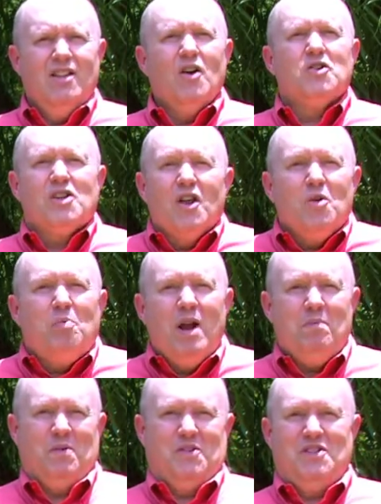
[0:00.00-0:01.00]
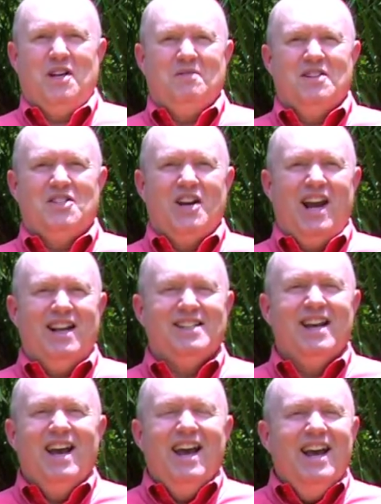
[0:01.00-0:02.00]
those other people seem to change.
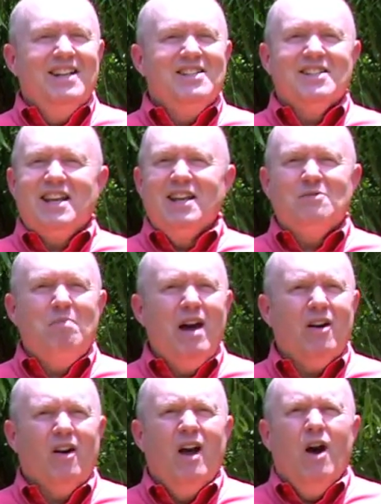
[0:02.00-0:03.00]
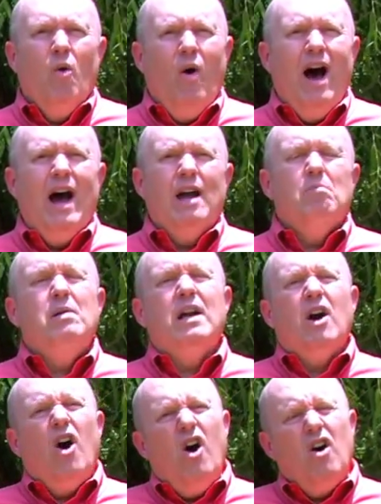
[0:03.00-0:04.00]
It just gets better. Why?
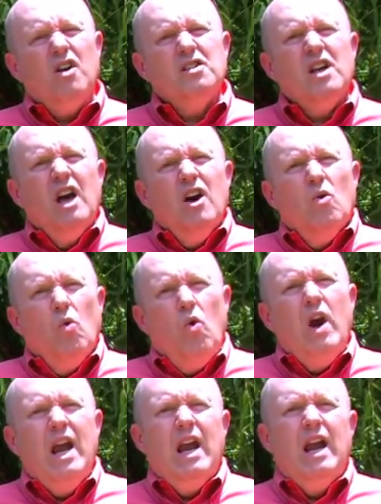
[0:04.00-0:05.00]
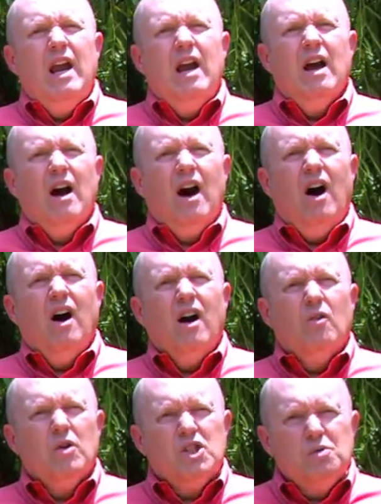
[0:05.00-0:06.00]
Because we are
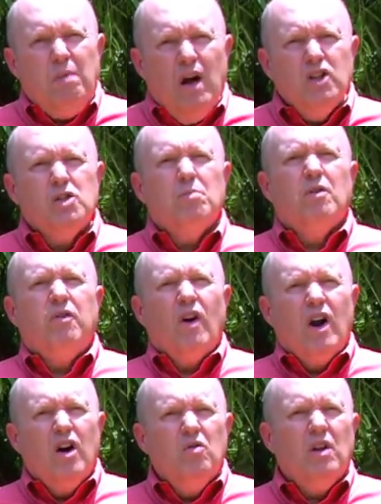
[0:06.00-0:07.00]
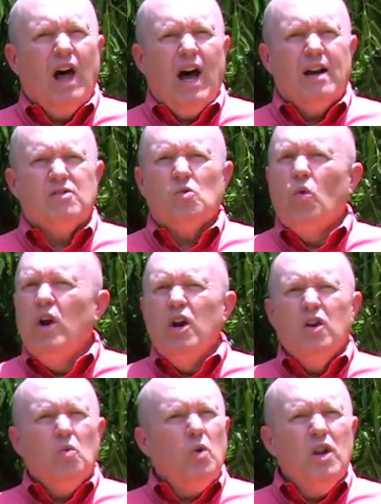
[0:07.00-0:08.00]
responsible for our own lives.
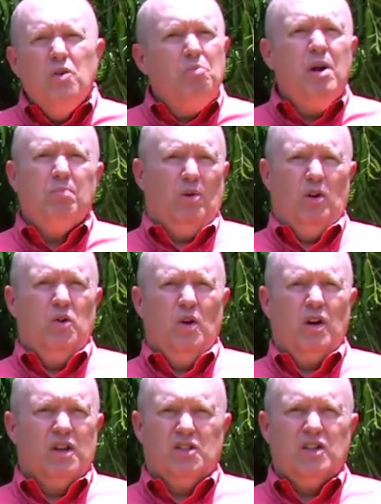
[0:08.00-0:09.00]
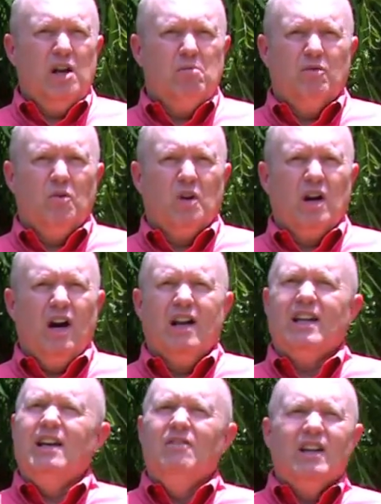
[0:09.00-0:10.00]
We're, we're the people who are going to stand before
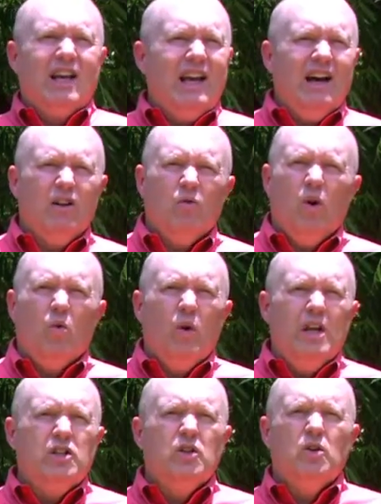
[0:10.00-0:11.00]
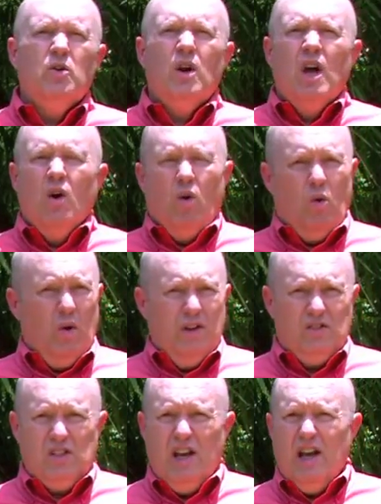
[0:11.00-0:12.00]
God, give an account of what we do, what we've
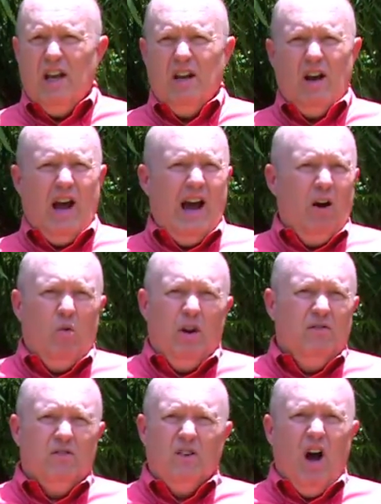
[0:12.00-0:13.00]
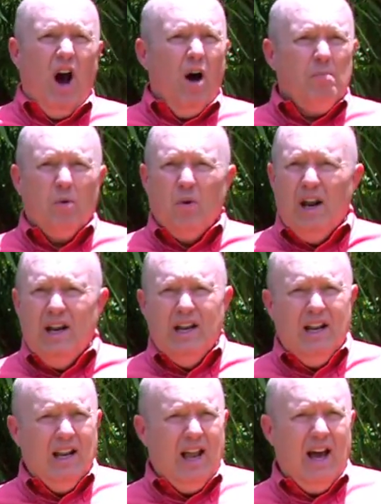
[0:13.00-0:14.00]
said, how we've operated
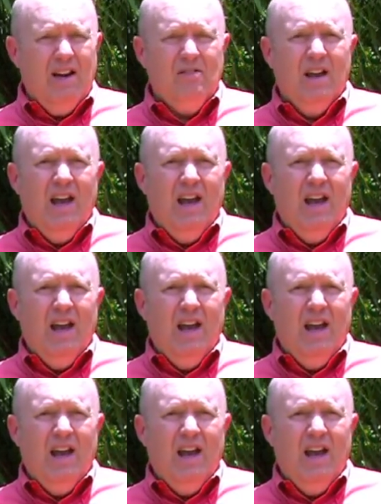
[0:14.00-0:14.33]
in life.